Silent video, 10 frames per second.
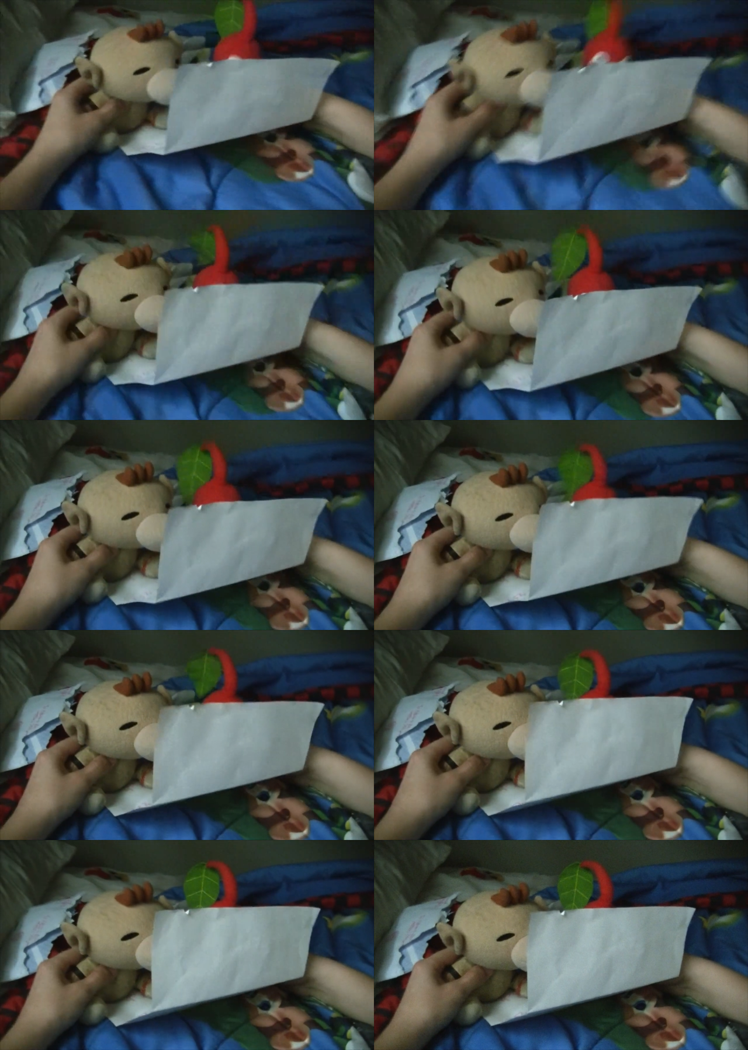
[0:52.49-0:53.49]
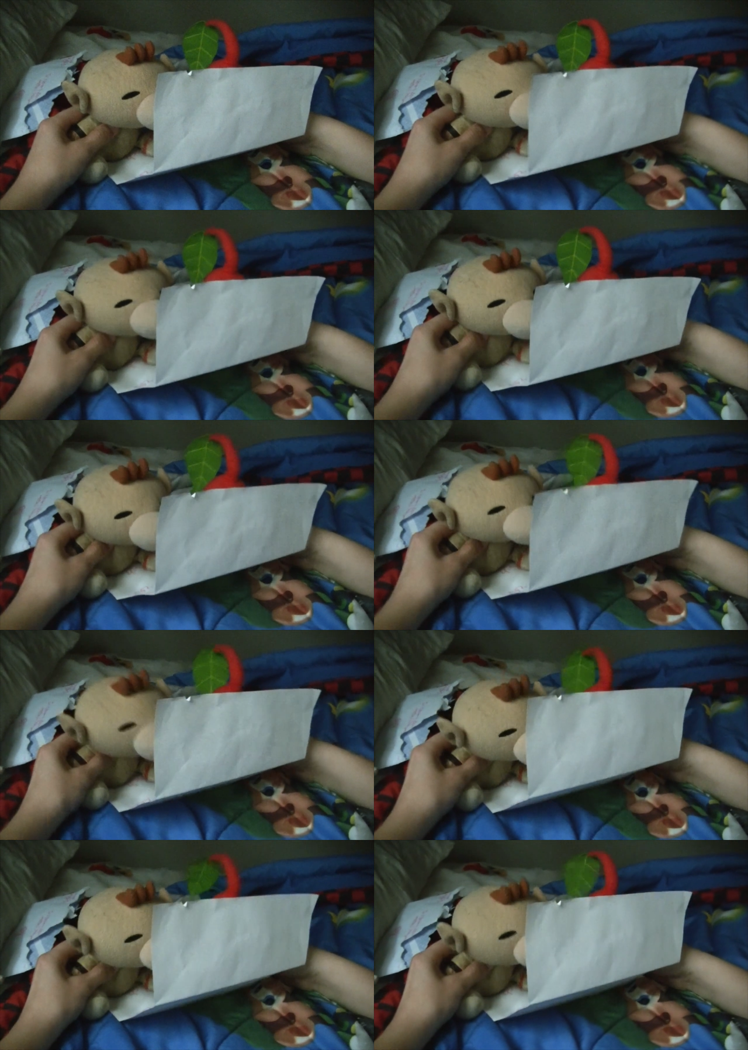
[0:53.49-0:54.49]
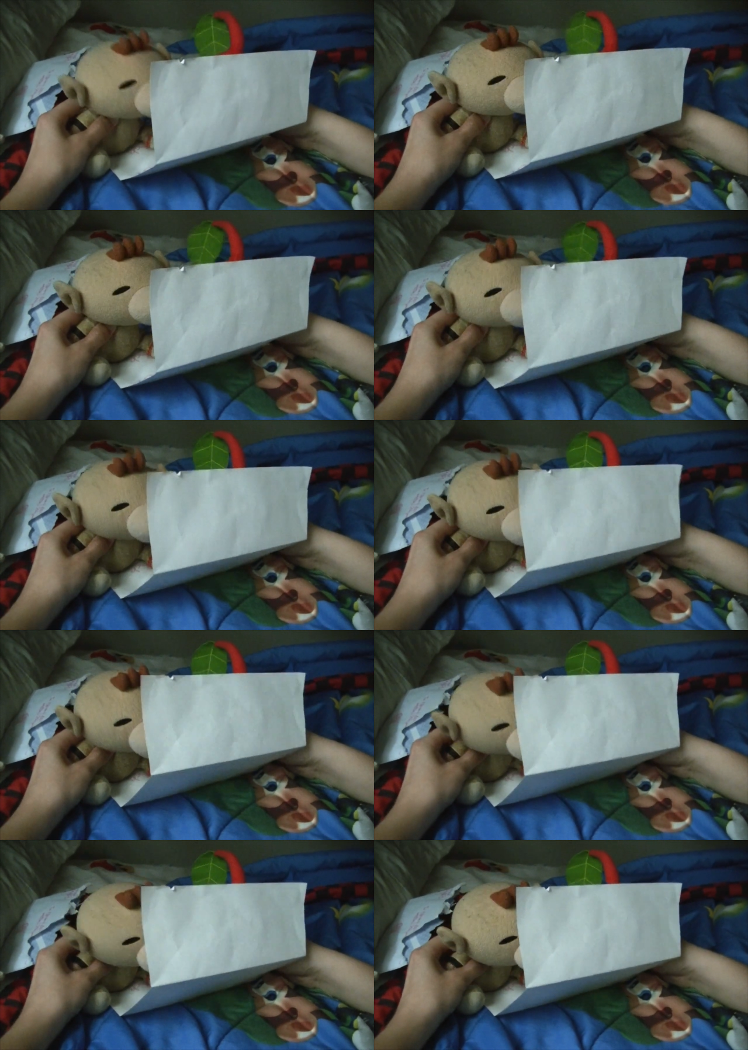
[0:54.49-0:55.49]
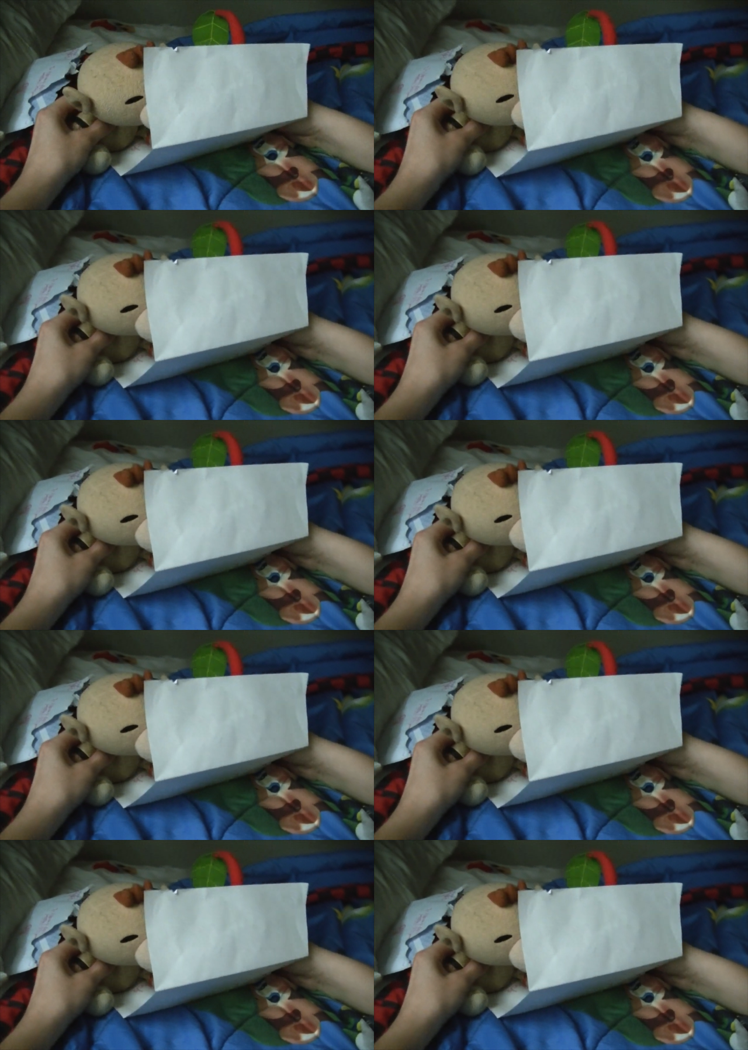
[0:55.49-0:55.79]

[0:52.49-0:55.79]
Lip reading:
[unreadable: no face in view]